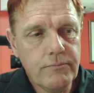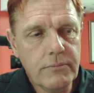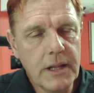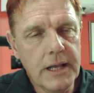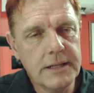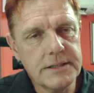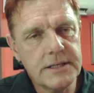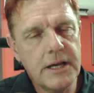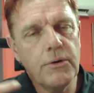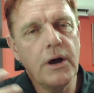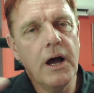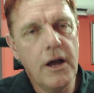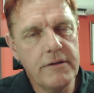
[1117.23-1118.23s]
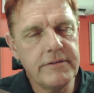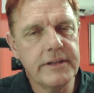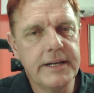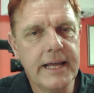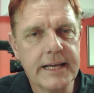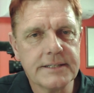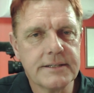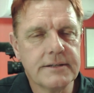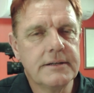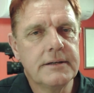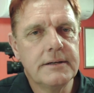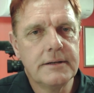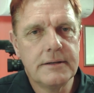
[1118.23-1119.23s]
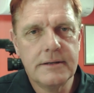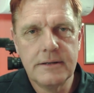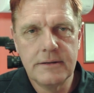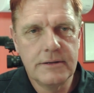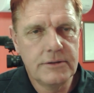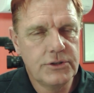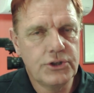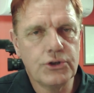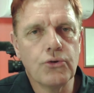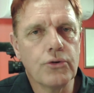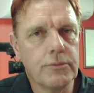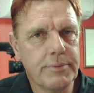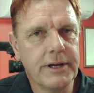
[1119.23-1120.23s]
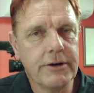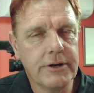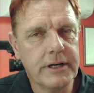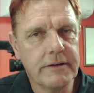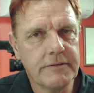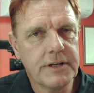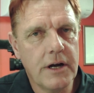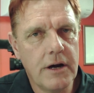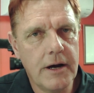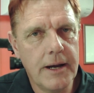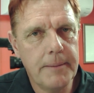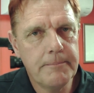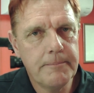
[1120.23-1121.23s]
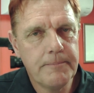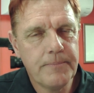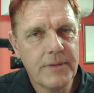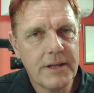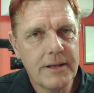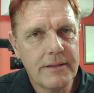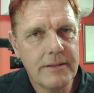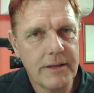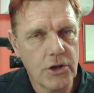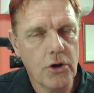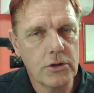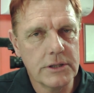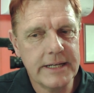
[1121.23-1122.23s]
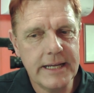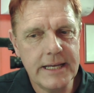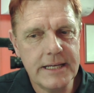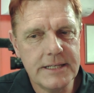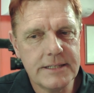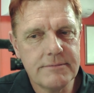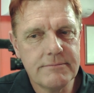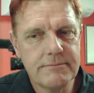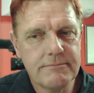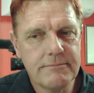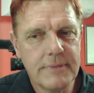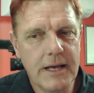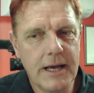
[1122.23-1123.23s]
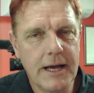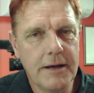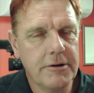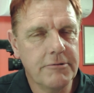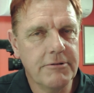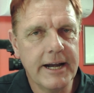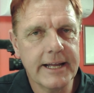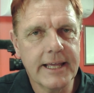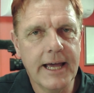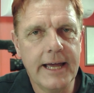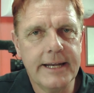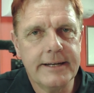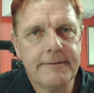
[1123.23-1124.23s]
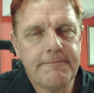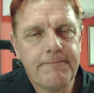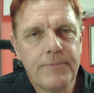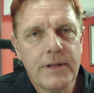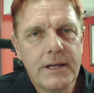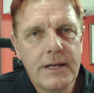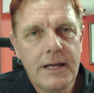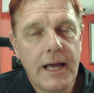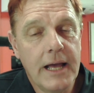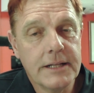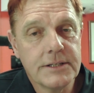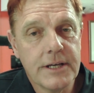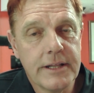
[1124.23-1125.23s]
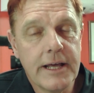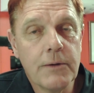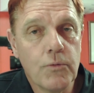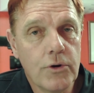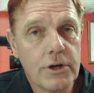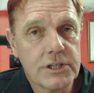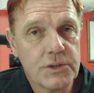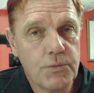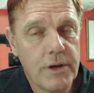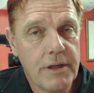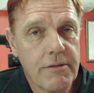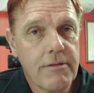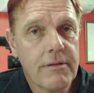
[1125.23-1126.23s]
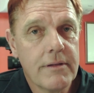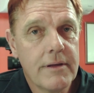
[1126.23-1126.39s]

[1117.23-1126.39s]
And so over the next short period of time, the colony is eradicated. And so that works with